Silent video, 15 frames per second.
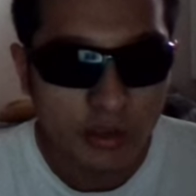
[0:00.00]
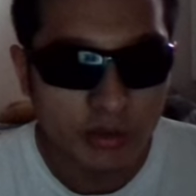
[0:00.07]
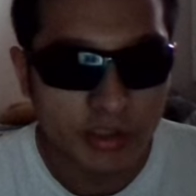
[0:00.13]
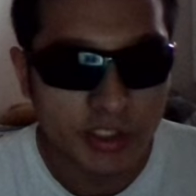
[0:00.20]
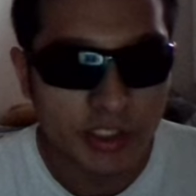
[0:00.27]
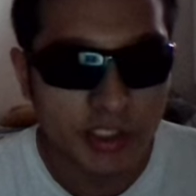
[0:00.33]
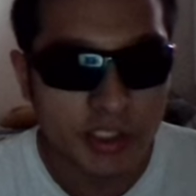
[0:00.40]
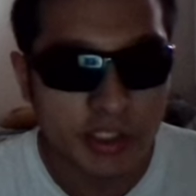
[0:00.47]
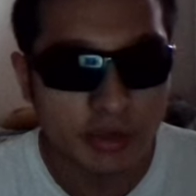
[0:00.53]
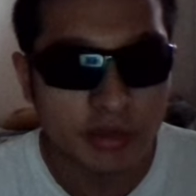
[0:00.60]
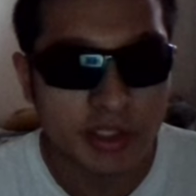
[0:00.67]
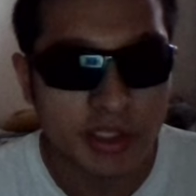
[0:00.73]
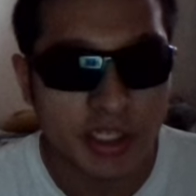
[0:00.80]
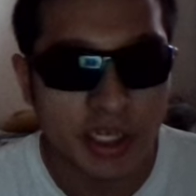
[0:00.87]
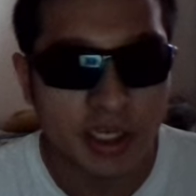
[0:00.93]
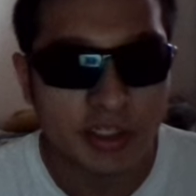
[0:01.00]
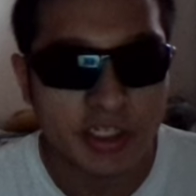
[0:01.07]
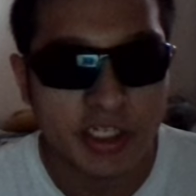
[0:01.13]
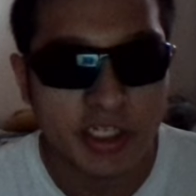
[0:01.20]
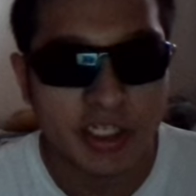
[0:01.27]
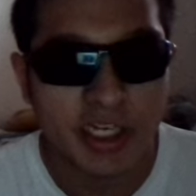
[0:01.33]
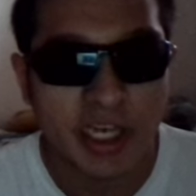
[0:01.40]
we see to it that
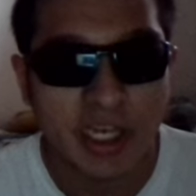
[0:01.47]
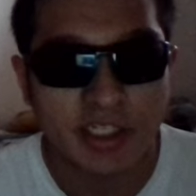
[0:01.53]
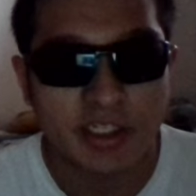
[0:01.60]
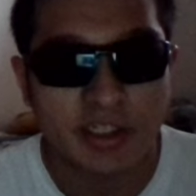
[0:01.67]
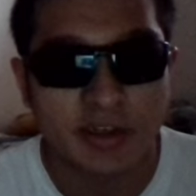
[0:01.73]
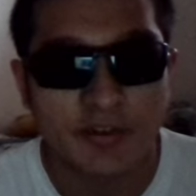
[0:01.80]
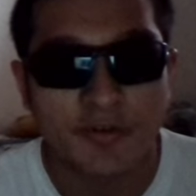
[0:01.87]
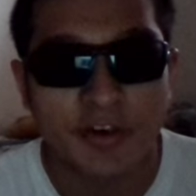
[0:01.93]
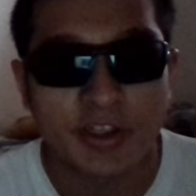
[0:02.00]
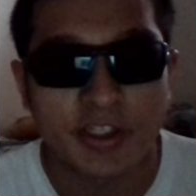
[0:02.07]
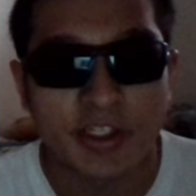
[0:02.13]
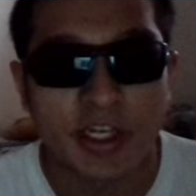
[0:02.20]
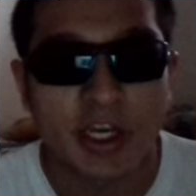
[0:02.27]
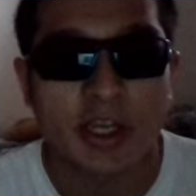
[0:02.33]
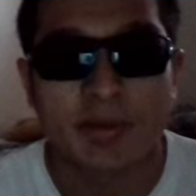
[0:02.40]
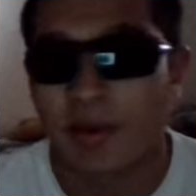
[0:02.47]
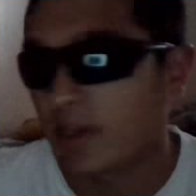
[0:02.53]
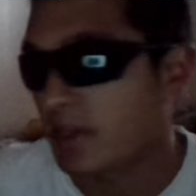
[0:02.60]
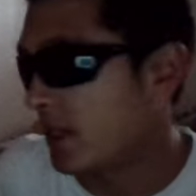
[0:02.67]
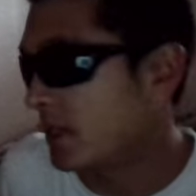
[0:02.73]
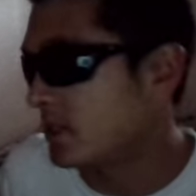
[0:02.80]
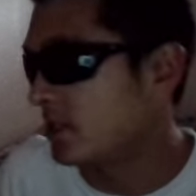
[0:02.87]
Chika has a little fun time
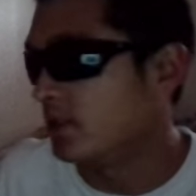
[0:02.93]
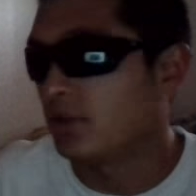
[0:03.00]
and has